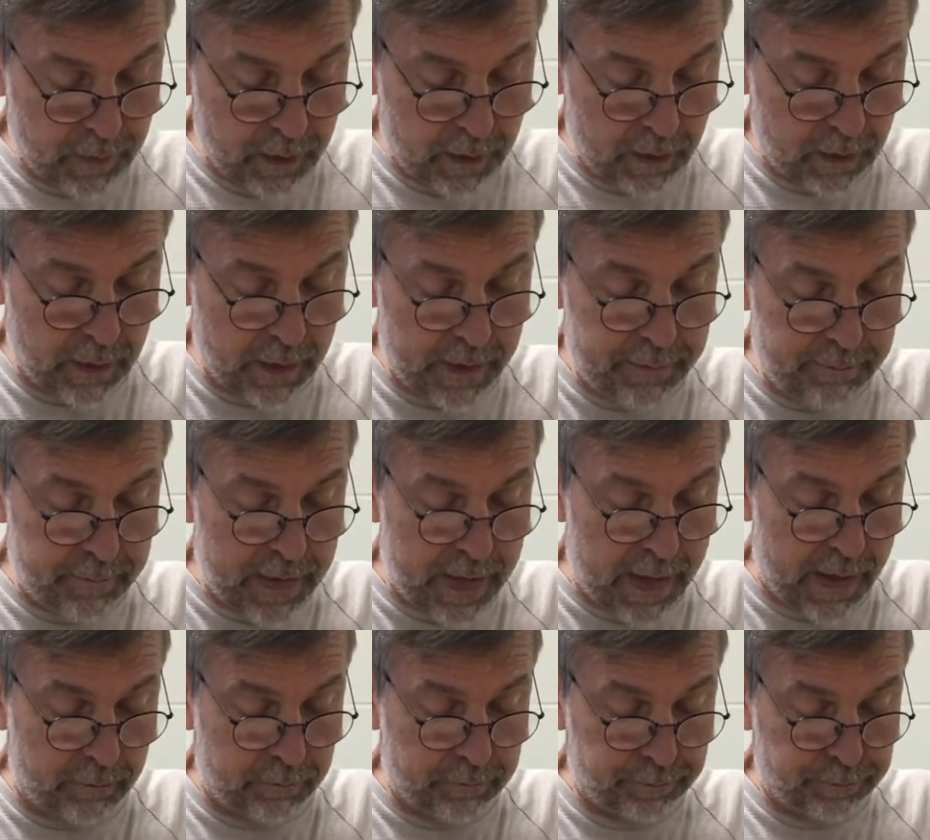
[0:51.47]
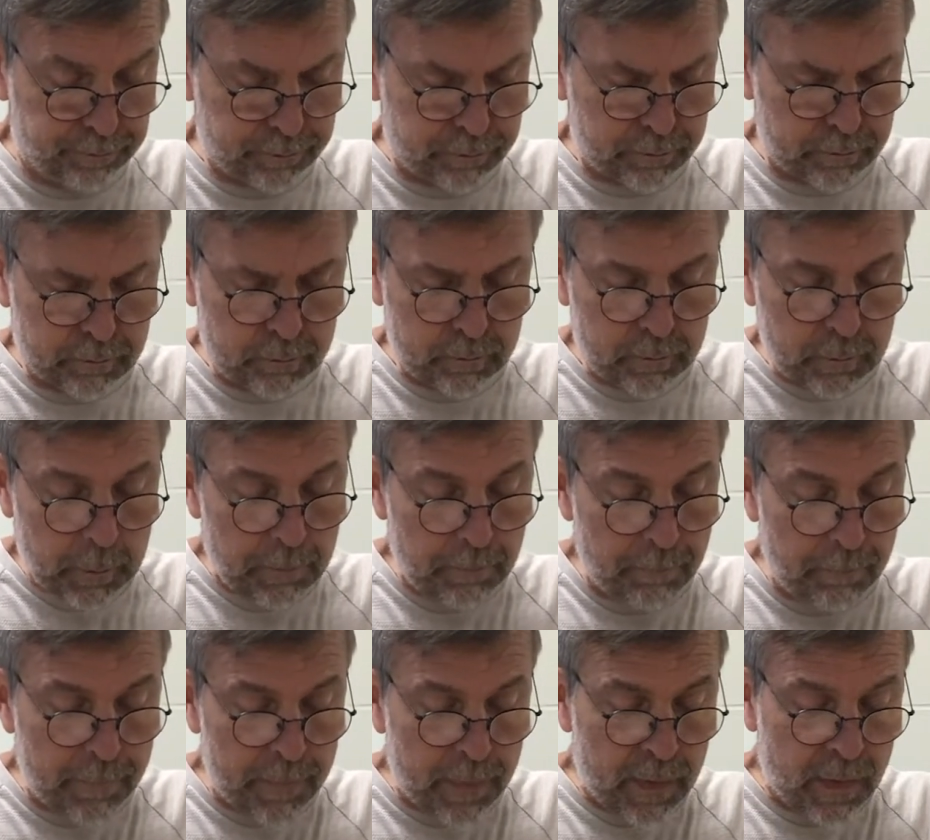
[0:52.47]
All right, now
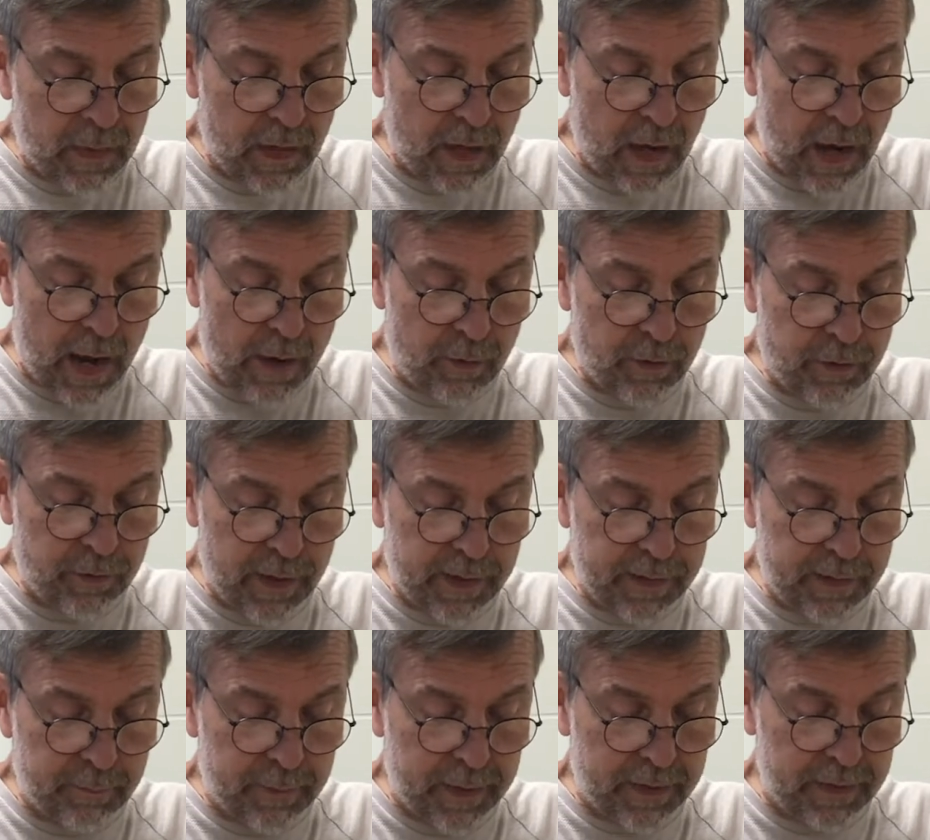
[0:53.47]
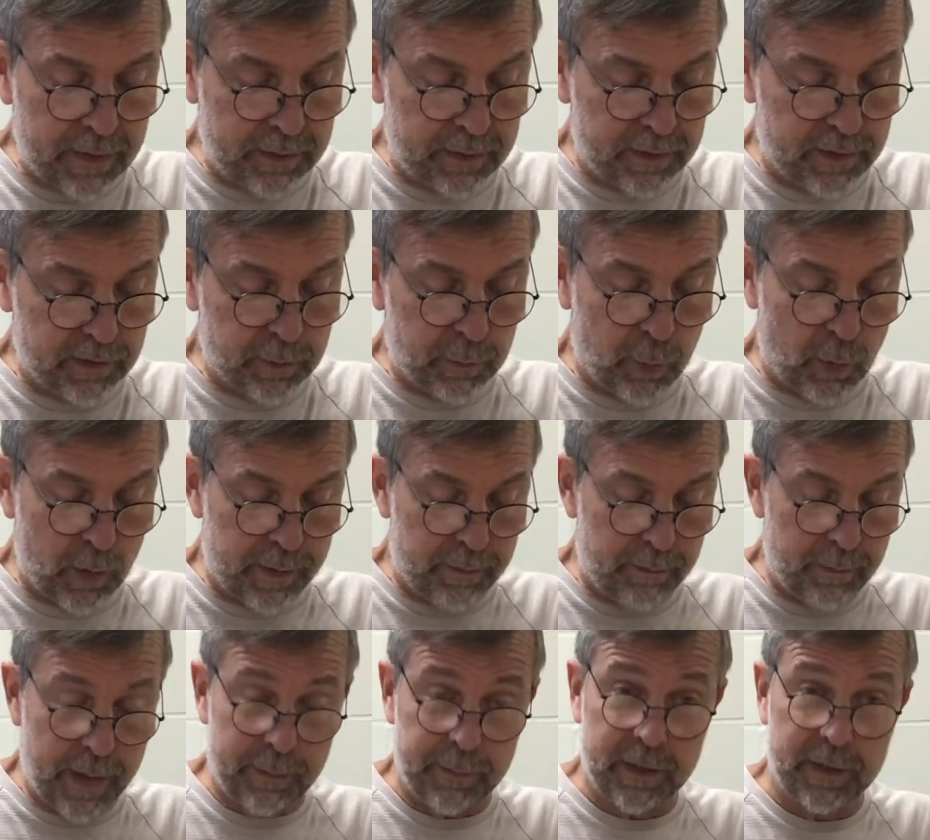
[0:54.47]
I would recommend at this point
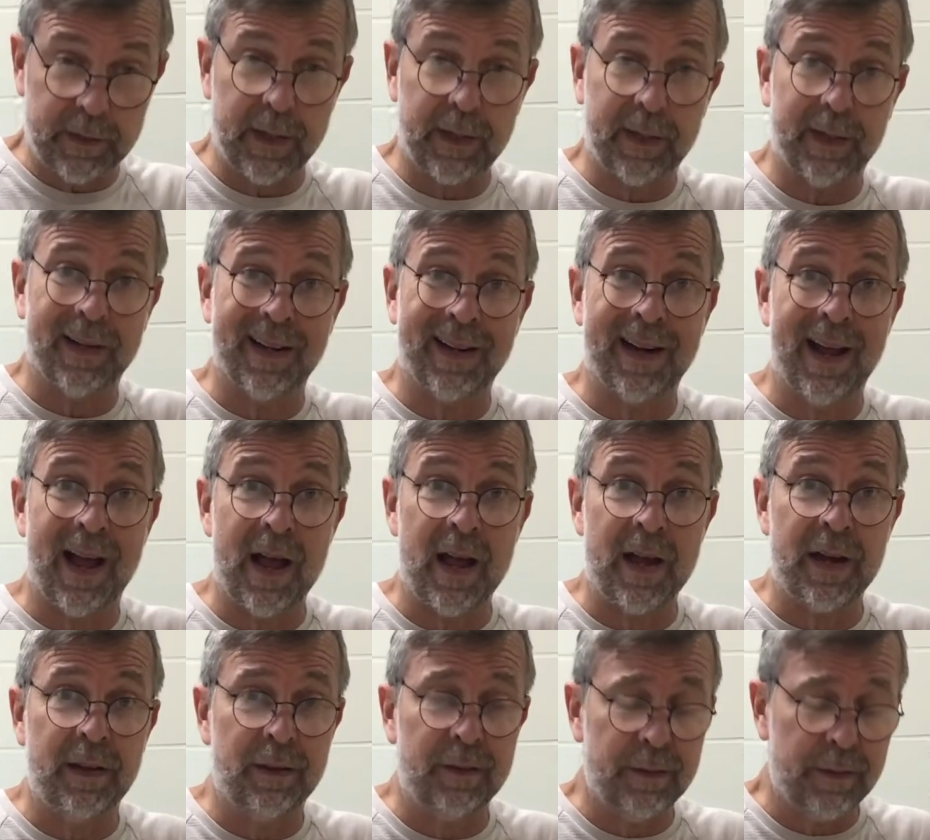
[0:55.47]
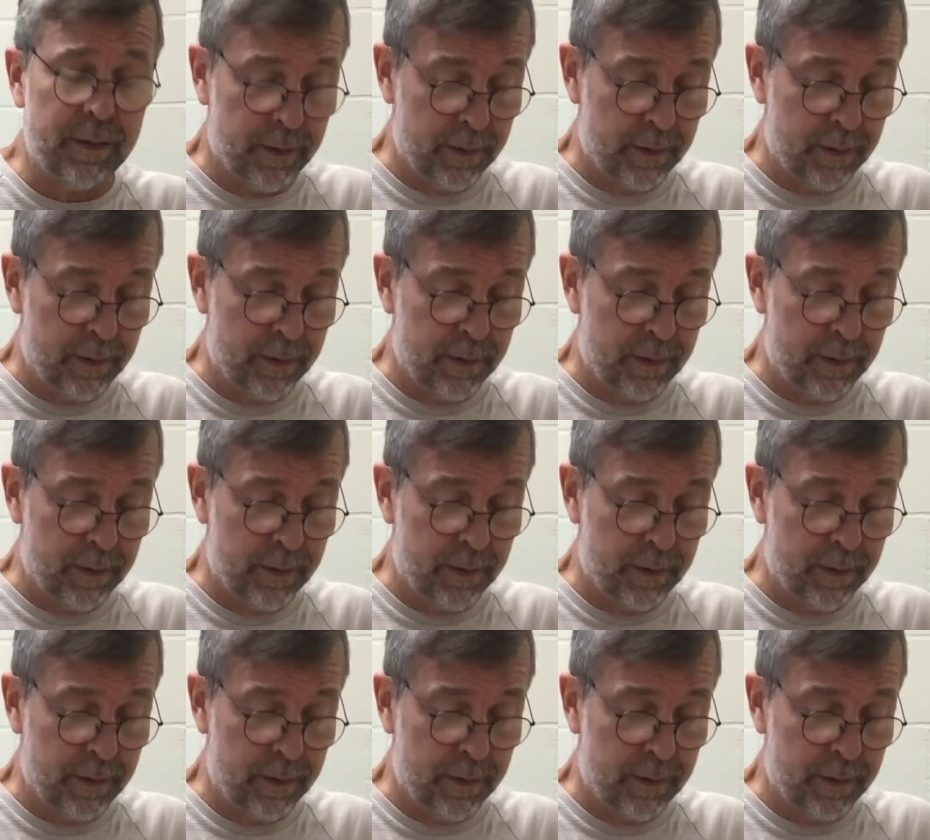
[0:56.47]
maybe taking an iron,